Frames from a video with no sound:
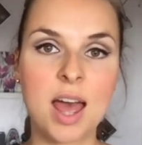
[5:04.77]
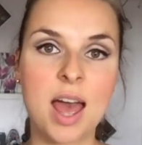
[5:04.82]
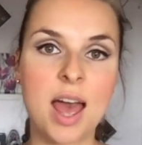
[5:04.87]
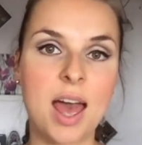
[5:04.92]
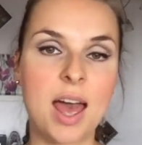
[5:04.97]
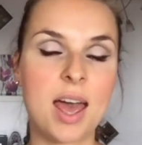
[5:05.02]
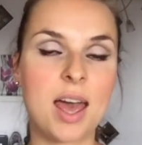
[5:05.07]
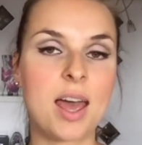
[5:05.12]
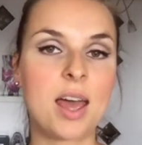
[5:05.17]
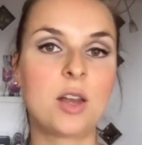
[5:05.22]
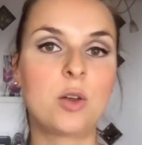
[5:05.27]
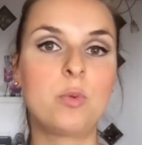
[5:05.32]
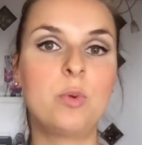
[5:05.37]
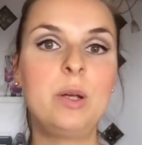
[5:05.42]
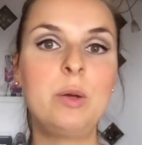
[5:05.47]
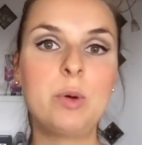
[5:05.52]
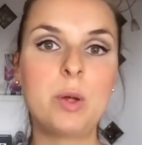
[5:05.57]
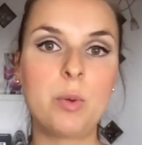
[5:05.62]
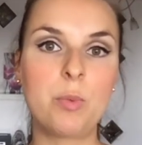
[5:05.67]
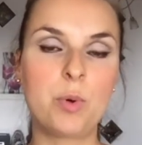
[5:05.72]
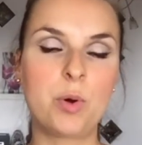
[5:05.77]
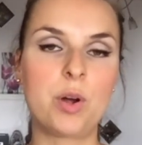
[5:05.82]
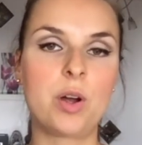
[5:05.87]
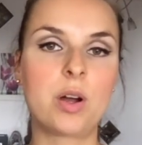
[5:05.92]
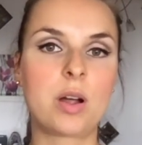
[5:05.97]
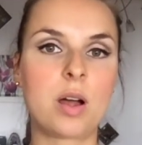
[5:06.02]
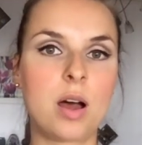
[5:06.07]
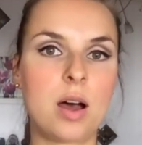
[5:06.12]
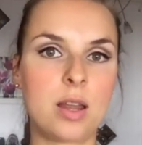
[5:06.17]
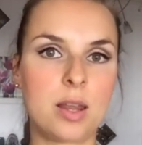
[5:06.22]
and we will
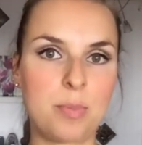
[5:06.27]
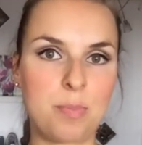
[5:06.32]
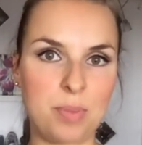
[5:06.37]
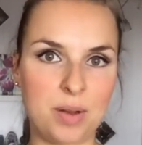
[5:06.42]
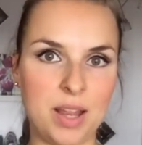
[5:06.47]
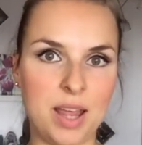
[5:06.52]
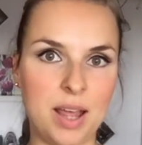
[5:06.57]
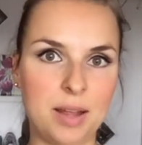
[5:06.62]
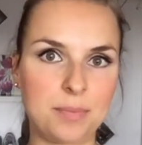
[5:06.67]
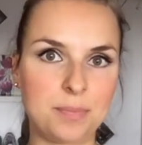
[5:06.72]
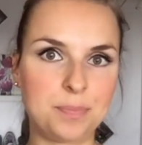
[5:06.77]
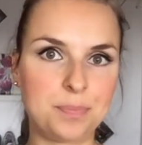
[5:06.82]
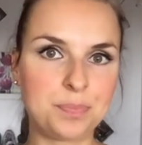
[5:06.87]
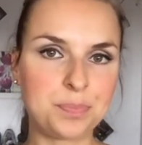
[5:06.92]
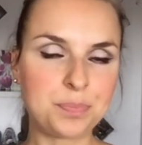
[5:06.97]
work on a plan.